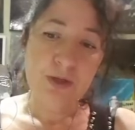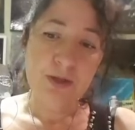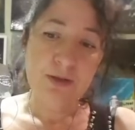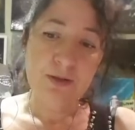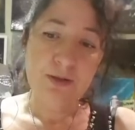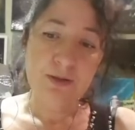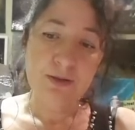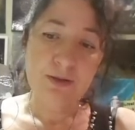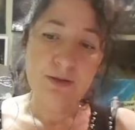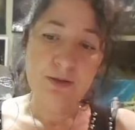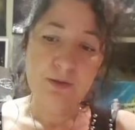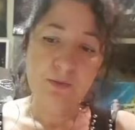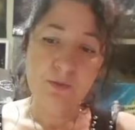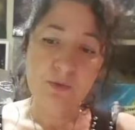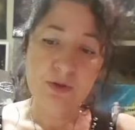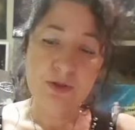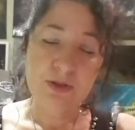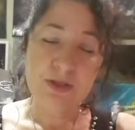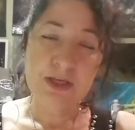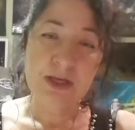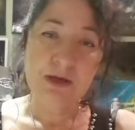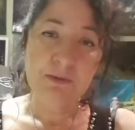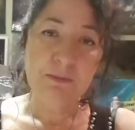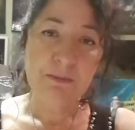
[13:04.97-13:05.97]

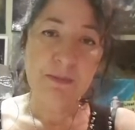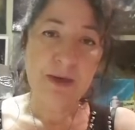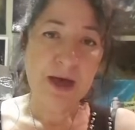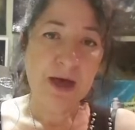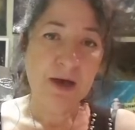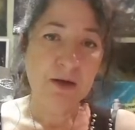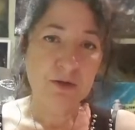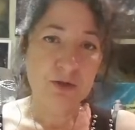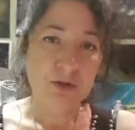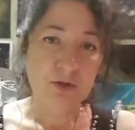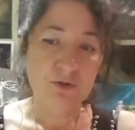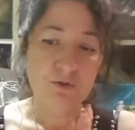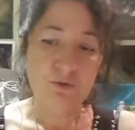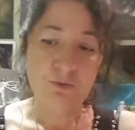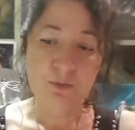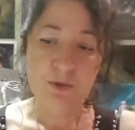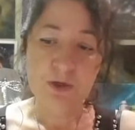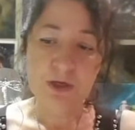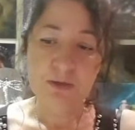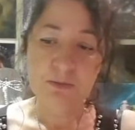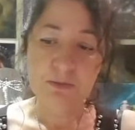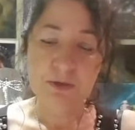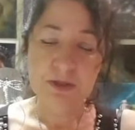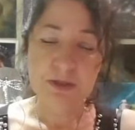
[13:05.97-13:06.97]
with the
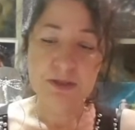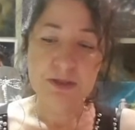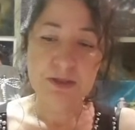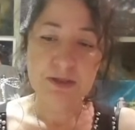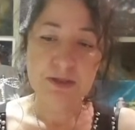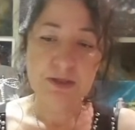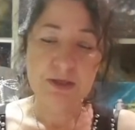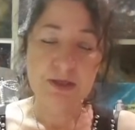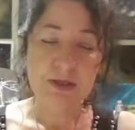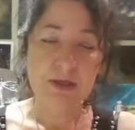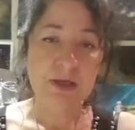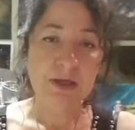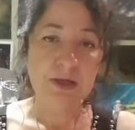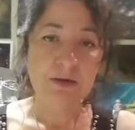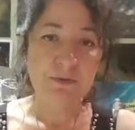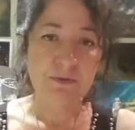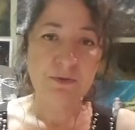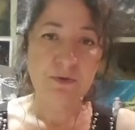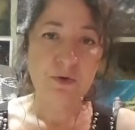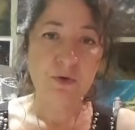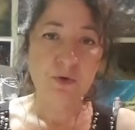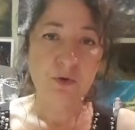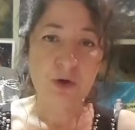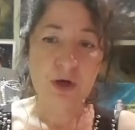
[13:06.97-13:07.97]
amount of pigments.
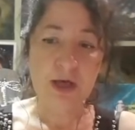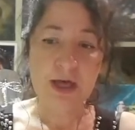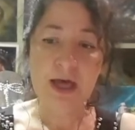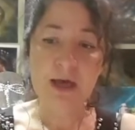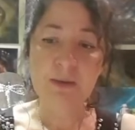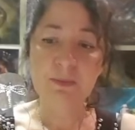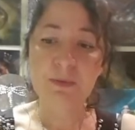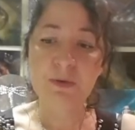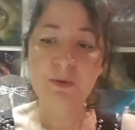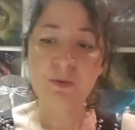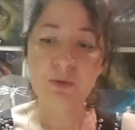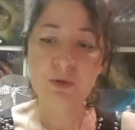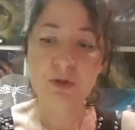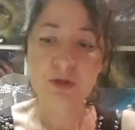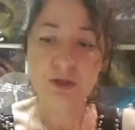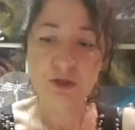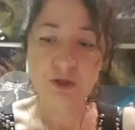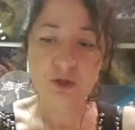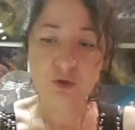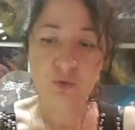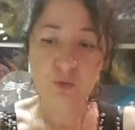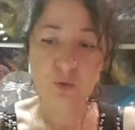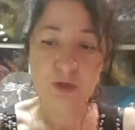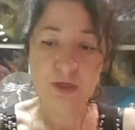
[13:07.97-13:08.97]
If you're happy
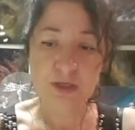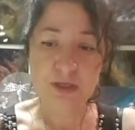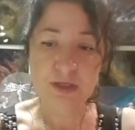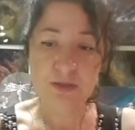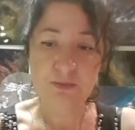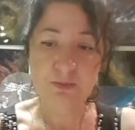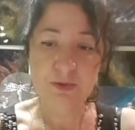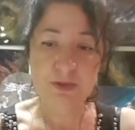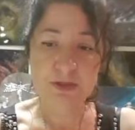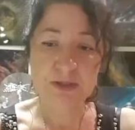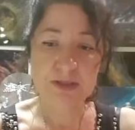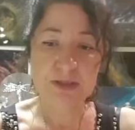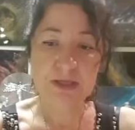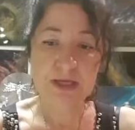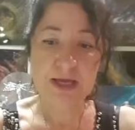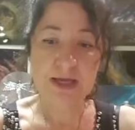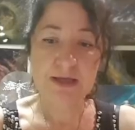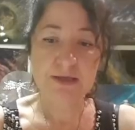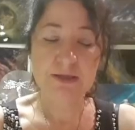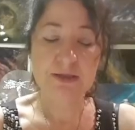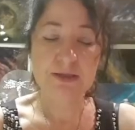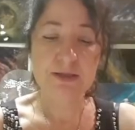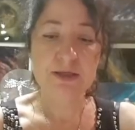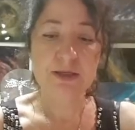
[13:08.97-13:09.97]
with
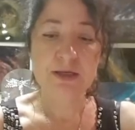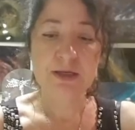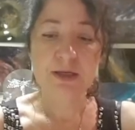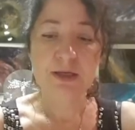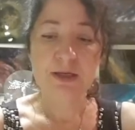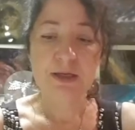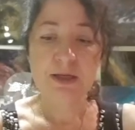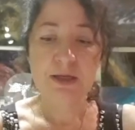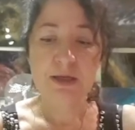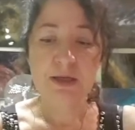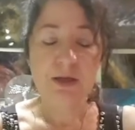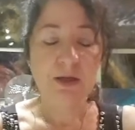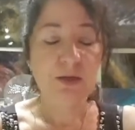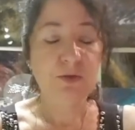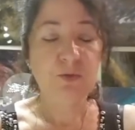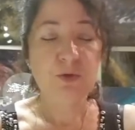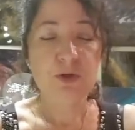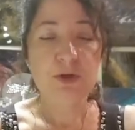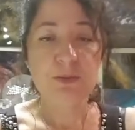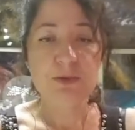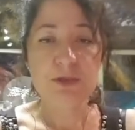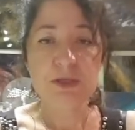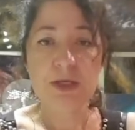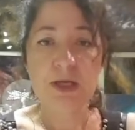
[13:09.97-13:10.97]
20%,
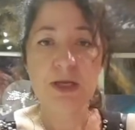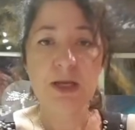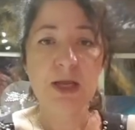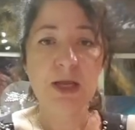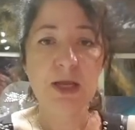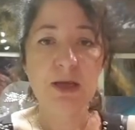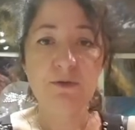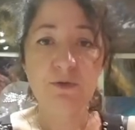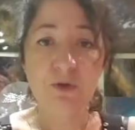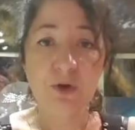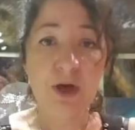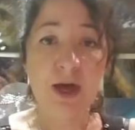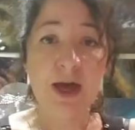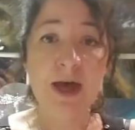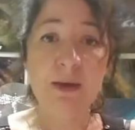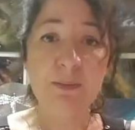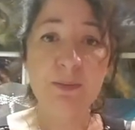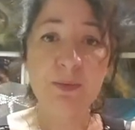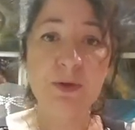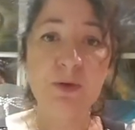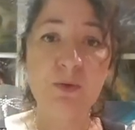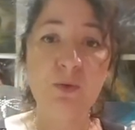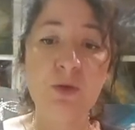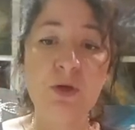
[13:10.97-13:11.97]
if
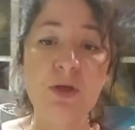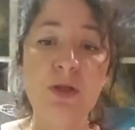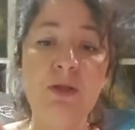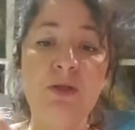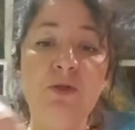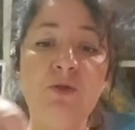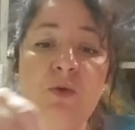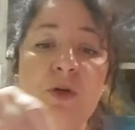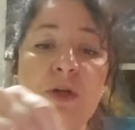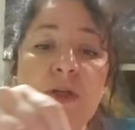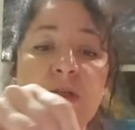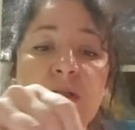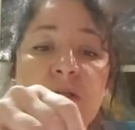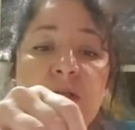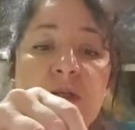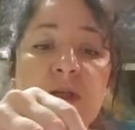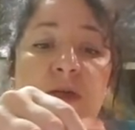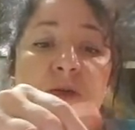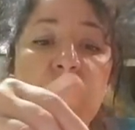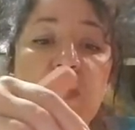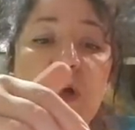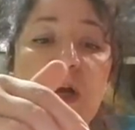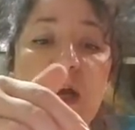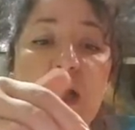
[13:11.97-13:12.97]
you're happy with
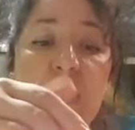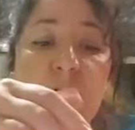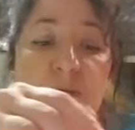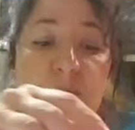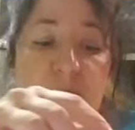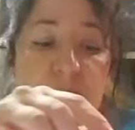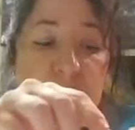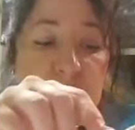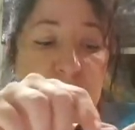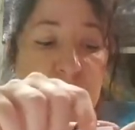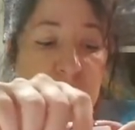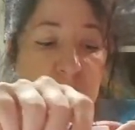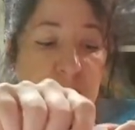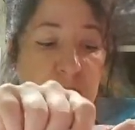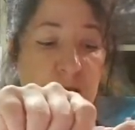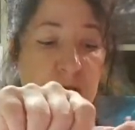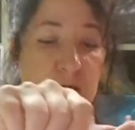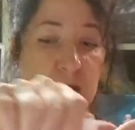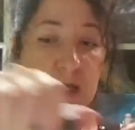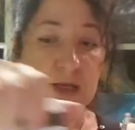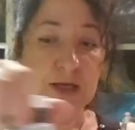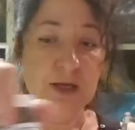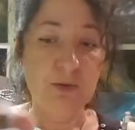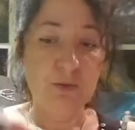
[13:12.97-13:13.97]
20 grams,
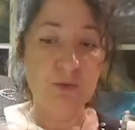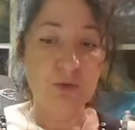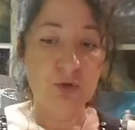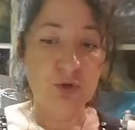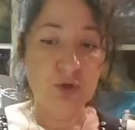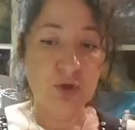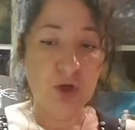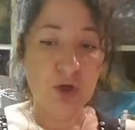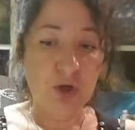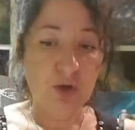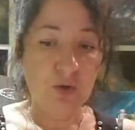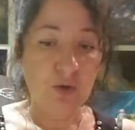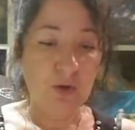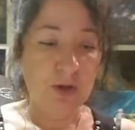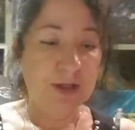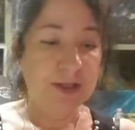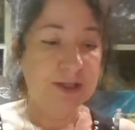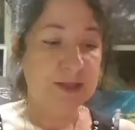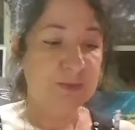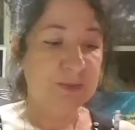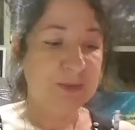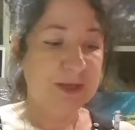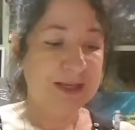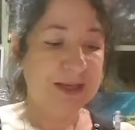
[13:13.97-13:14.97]
and I'll show
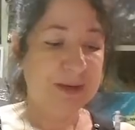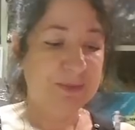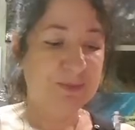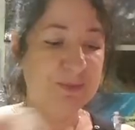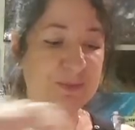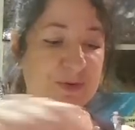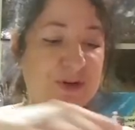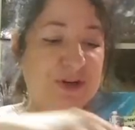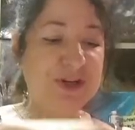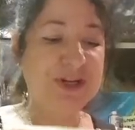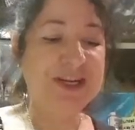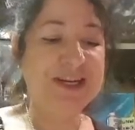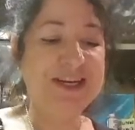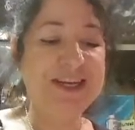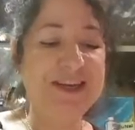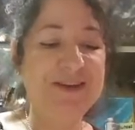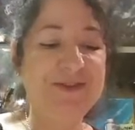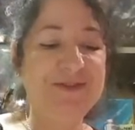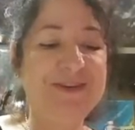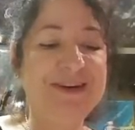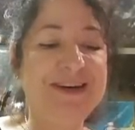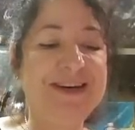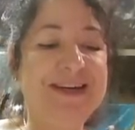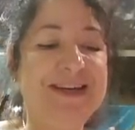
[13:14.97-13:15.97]
you. I'll pick a
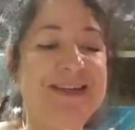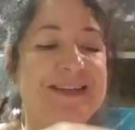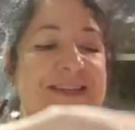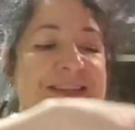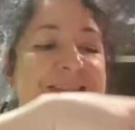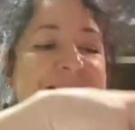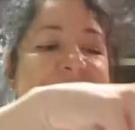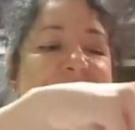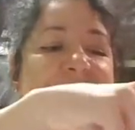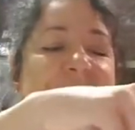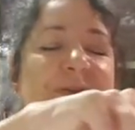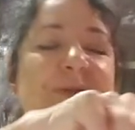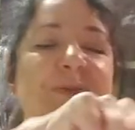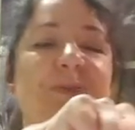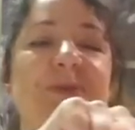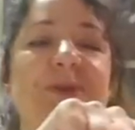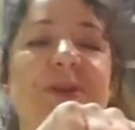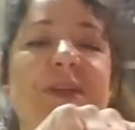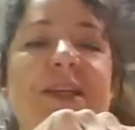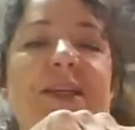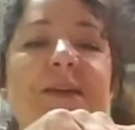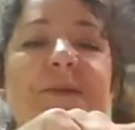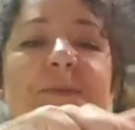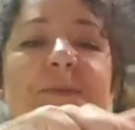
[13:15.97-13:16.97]
pretty one. This is real